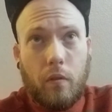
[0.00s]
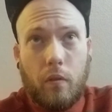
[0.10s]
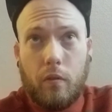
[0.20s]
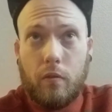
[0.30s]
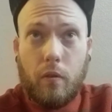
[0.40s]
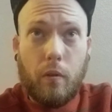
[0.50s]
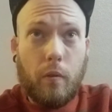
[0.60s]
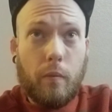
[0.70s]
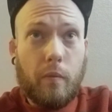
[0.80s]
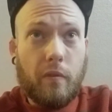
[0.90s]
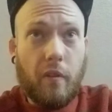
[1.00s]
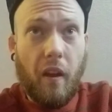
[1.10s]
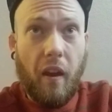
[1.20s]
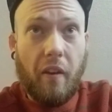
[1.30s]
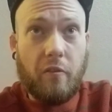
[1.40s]
shrooms and
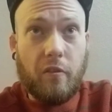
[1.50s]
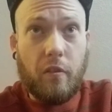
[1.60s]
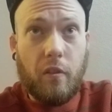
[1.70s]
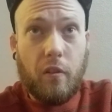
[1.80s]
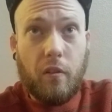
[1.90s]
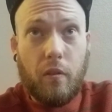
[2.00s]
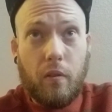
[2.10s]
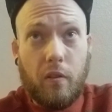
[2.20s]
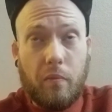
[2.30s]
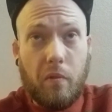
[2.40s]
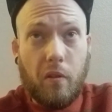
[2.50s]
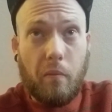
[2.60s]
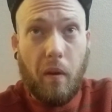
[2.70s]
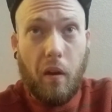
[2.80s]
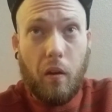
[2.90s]
acid.
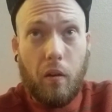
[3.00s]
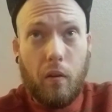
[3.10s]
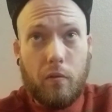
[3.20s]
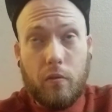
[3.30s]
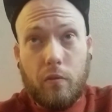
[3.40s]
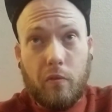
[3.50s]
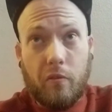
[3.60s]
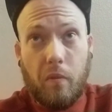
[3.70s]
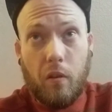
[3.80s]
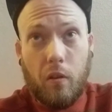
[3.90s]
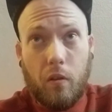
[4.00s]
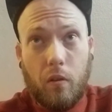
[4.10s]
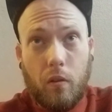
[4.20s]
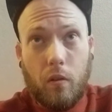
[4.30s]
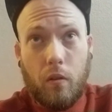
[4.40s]
Shrooms has
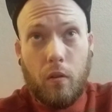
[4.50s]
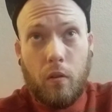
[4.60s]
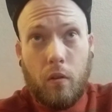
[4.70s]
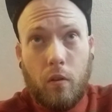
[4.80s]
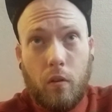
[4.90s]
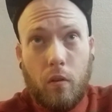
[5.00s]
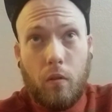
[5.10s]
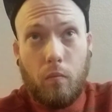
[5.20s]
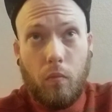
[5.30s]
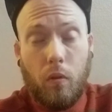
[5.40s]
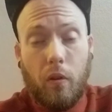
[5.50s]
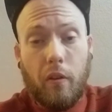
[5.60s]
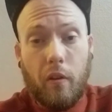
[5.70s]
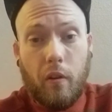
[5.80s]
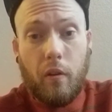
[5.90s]
been more
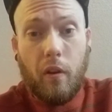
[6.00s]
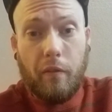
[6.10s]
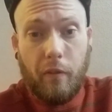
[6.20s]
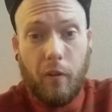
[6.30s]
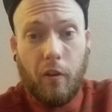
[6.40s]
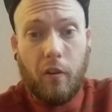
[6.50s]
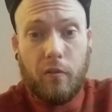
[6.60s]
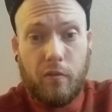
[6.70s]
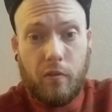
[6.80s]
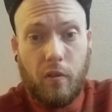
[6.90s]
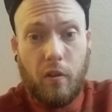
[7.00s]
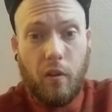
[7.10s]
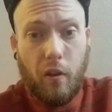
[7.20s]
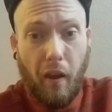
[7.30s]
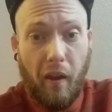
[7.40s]
than enough years, and
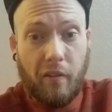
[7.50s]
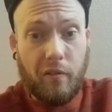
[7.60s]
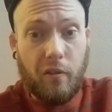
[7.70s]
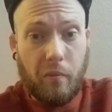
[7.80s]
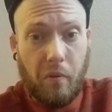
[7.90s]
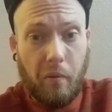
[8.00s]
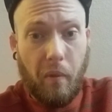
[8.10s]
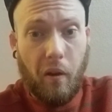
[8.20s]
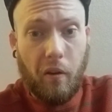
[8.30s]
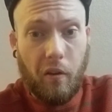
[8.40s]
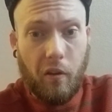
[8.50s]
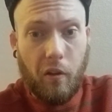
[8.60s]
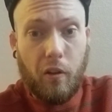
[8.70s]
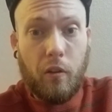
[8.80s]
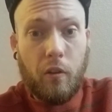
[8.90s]
then acid has been about a year.